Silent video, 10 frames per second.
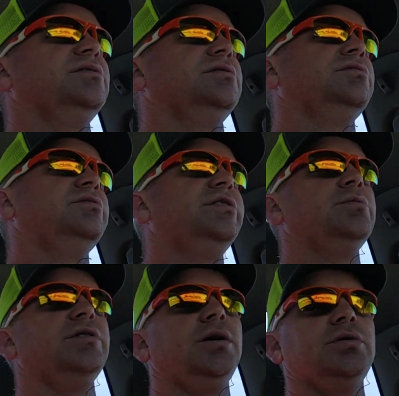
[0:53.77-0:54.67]
and see
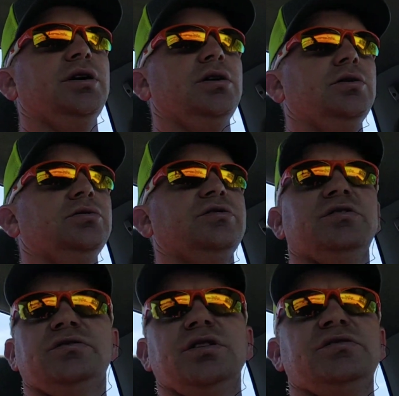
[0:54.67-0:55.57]
where that one goes.
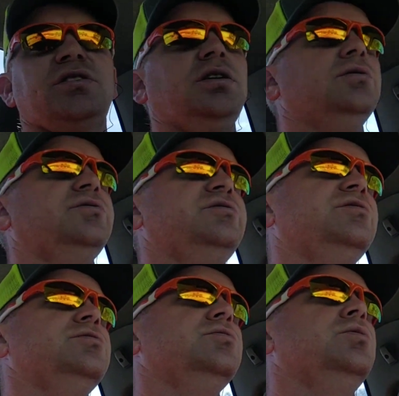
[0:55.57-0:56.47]
It's it's close
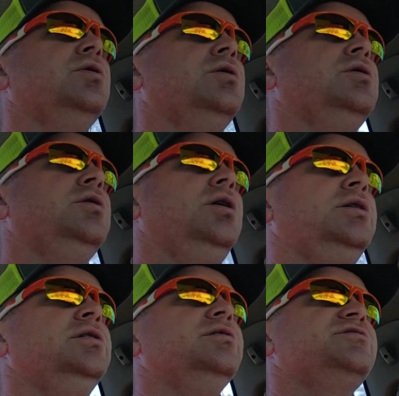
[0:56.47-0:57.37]
to
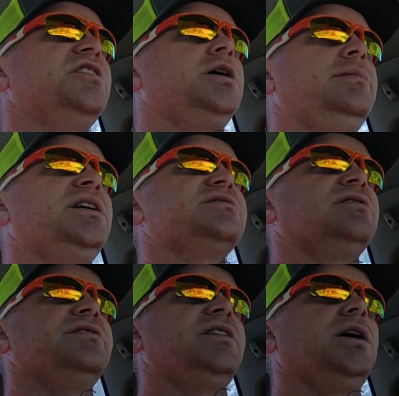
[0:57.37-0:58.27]
another job
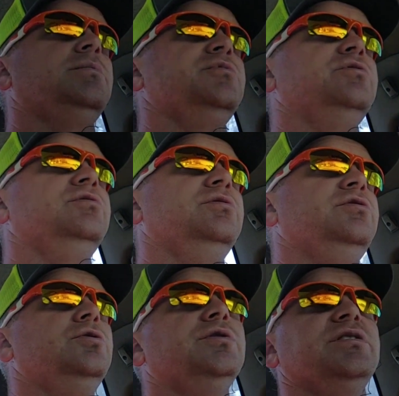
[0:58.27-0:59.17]
actually that I'm
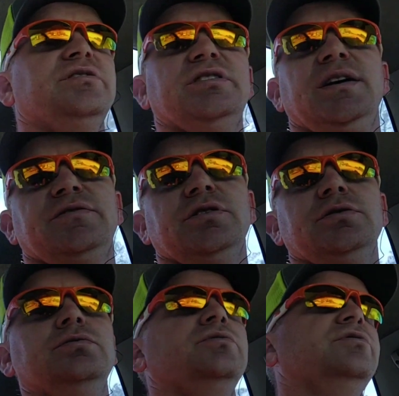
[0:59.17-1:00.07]
doing this
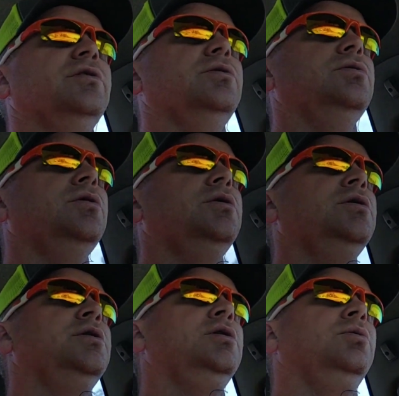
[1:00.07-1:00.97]
afternoon. So
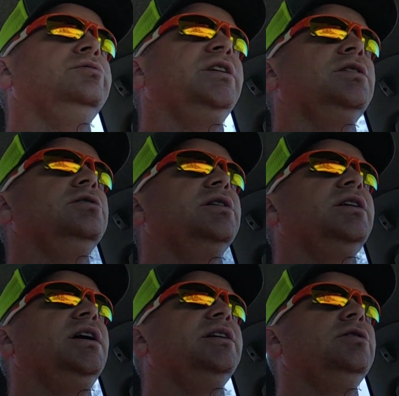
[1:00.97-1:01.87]
we'll take a look at
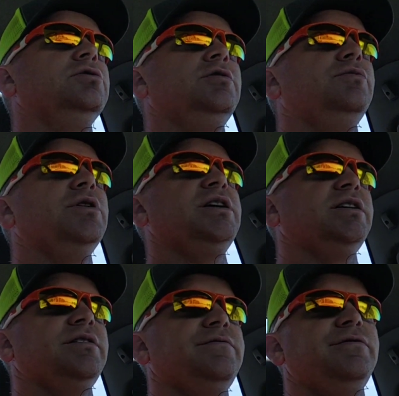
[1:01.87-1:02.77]
that. Don't know if we'll get
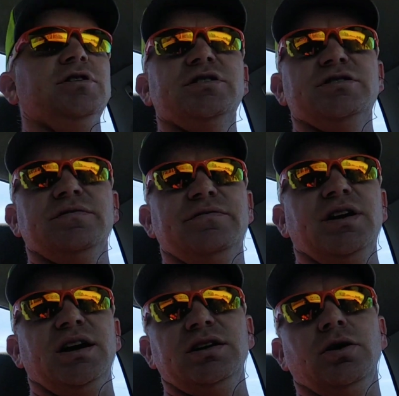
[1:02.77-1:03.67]
any footage of
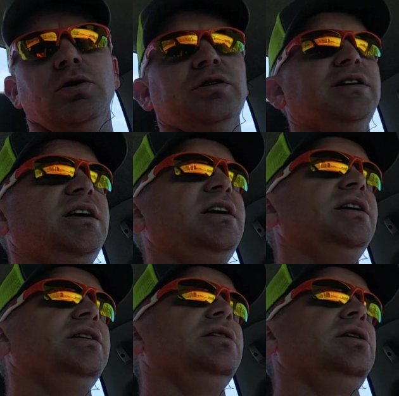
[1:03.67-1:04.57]
that yard
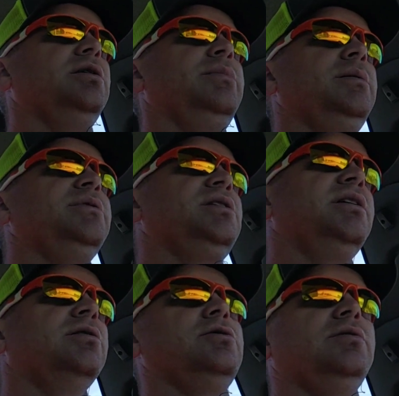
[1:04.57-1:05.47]
yet. Uh, maybe
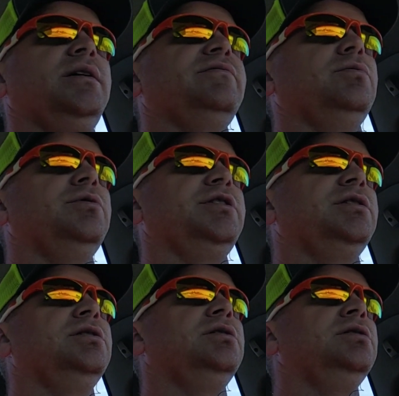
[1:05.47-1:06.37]
later on after we
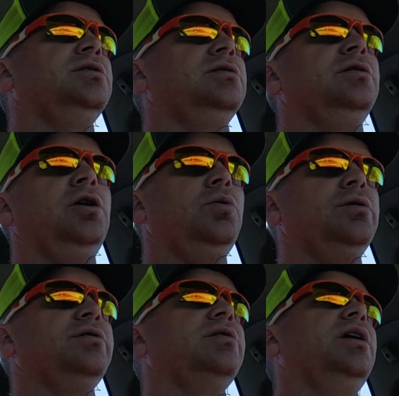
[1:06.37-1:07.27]
know
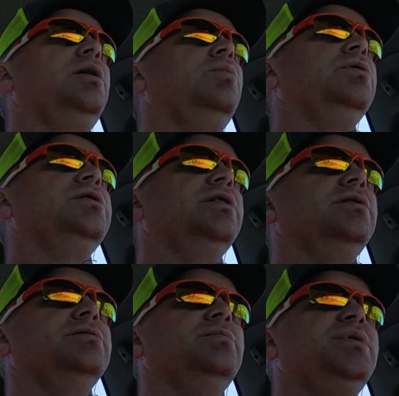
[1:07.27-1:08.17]
whether or not we're going
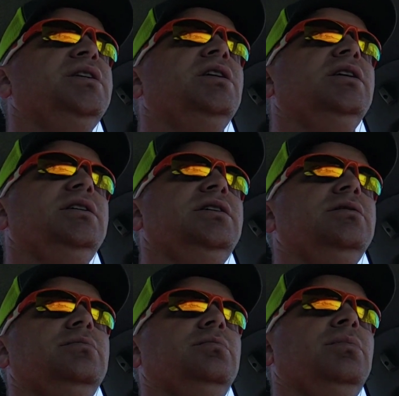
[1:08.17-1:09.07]
to be cutting it.
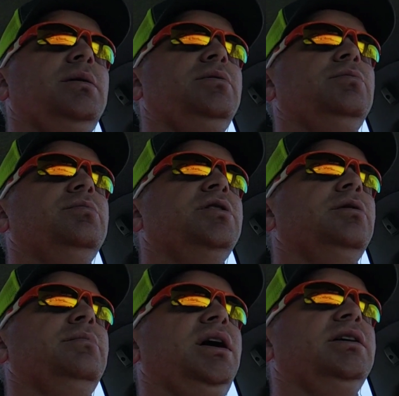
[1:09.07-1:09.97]
Maybe when we
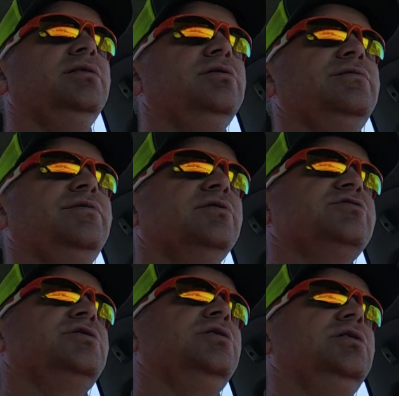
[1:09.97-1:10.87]
come back to do the first
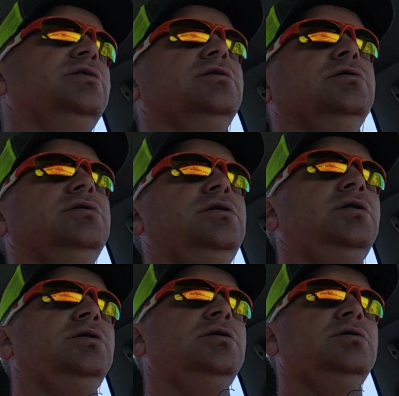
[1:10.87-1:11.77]
cut
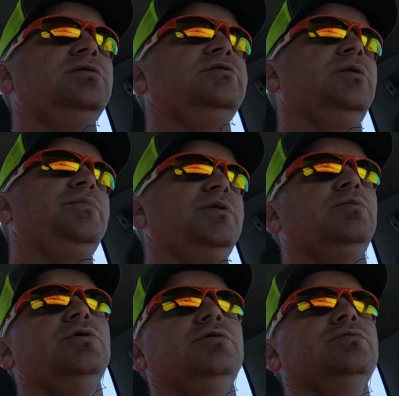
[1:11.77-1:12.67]
or
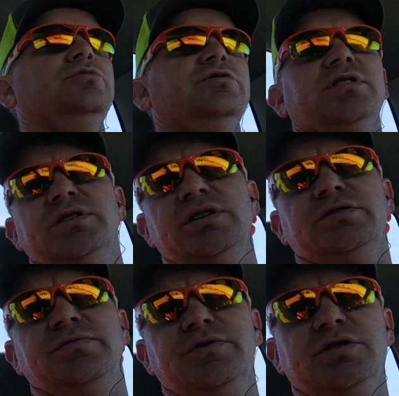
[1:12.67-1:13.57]
something, we'll, we'll try to get
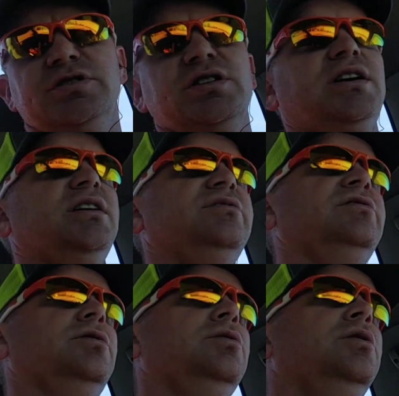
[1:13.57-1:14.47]
some footage of that.
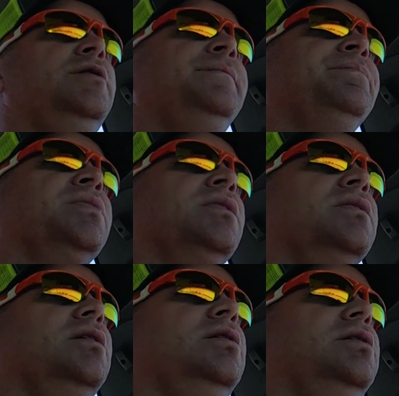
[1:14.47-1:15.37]
So
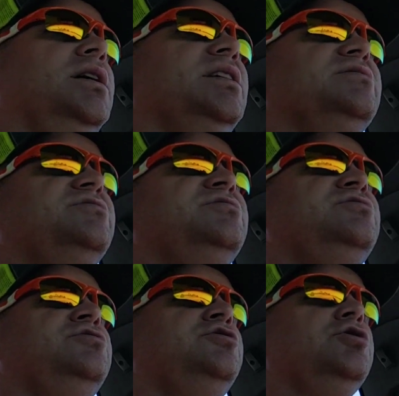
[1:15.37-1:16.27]
I uh,
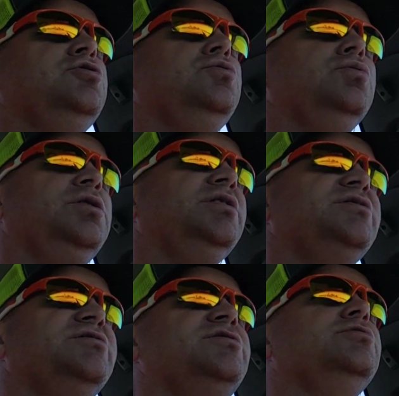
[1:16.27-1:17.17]
got two, really
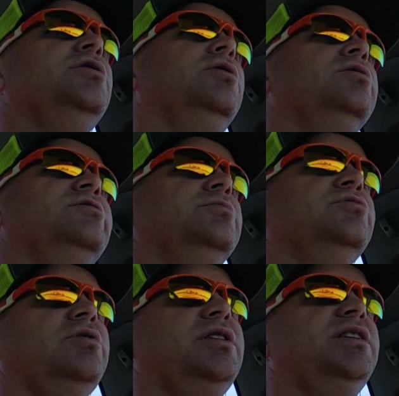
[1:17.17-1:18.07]
just two yards I'm going
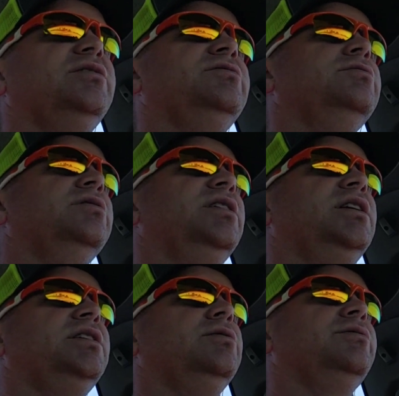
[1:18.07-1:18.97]
to try to get to
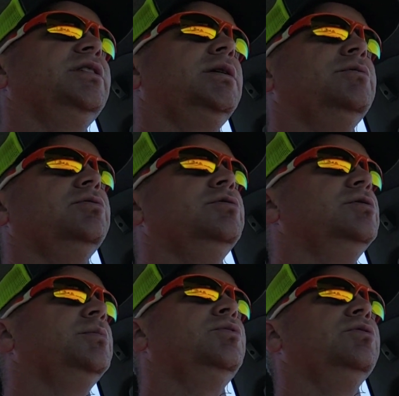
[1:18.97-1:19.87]
today. Don't think I'm going to do
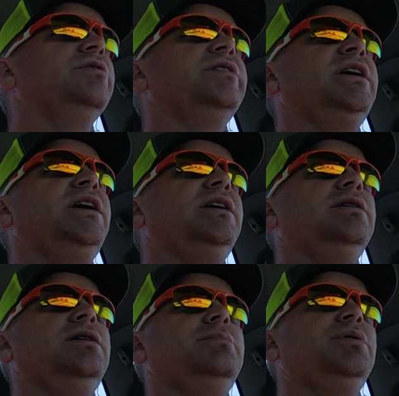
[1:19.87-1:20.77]
any more than that.
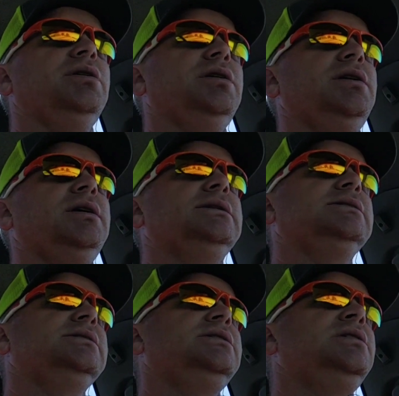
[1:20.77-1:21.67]
But
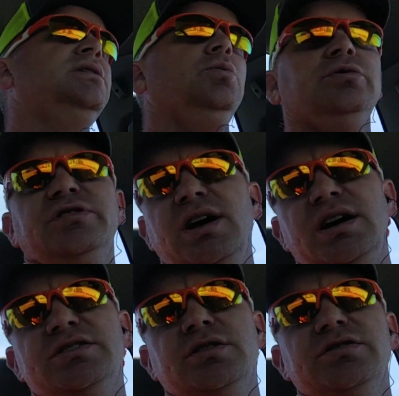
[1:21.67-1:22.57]
uh, we'll see
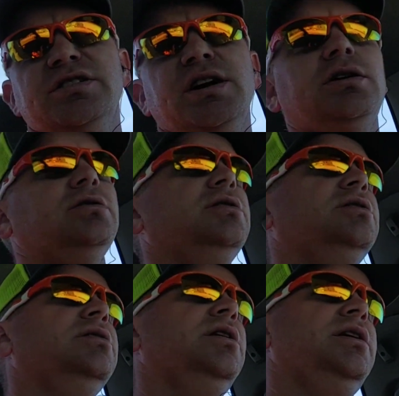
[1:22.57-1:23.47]
how it turns out
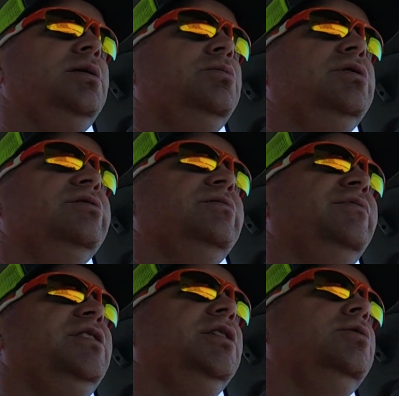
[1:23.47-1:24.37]
and we'll get some
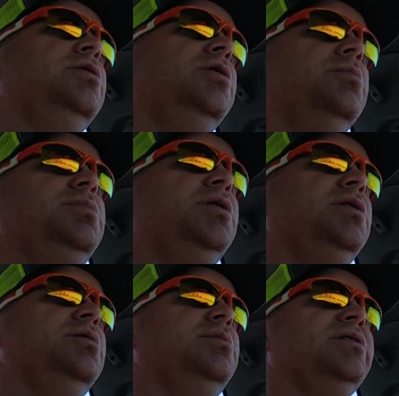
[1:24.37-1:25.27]
video up.
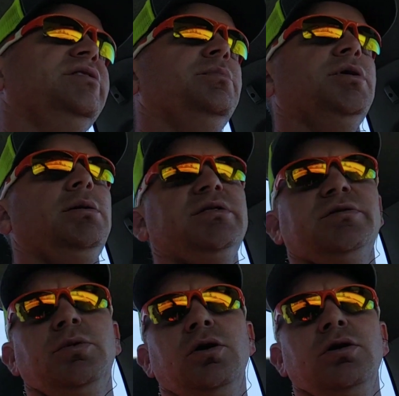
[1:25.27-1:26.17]
Uh, like I say, probably
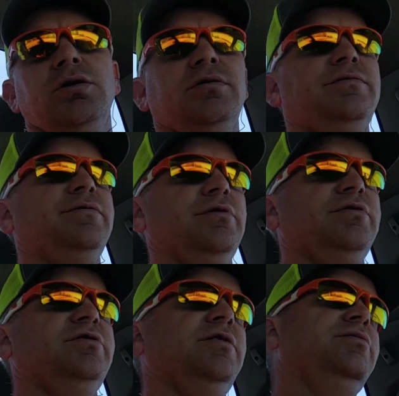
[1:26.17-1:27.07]
tomorrow for
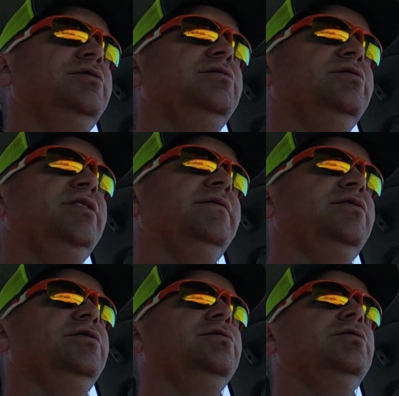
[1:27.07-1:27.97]
the stuff we do this
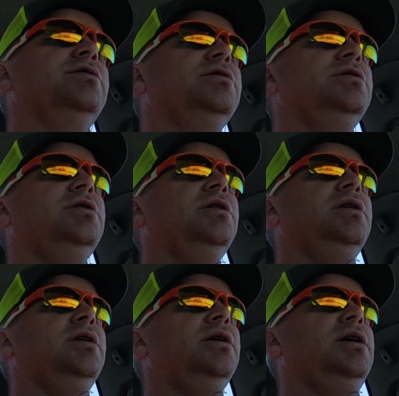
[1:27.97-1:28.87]
afternoon.
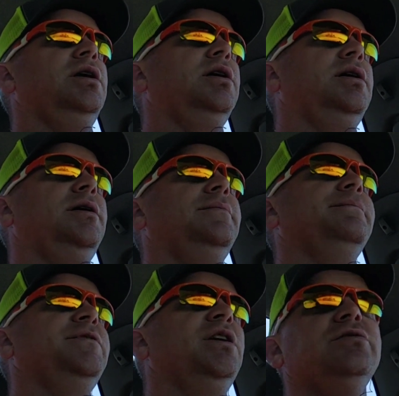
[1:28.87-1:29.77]
And,
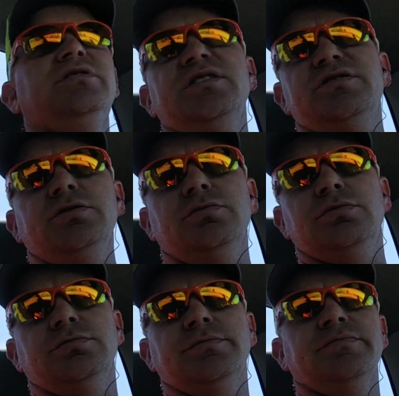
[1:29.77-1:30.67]
um, y'all stay tuned.
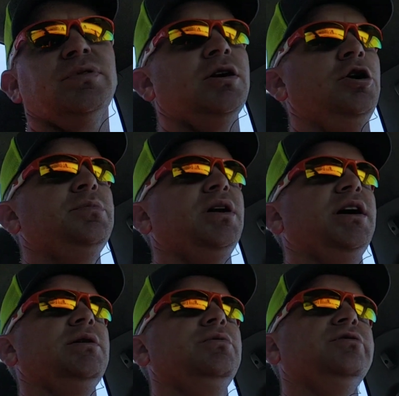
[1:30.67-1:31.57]
Hope you're
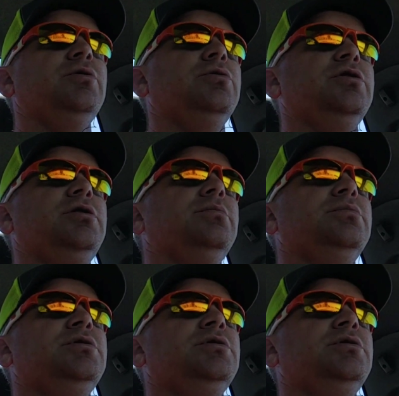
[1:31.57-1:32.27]
liking what's going up.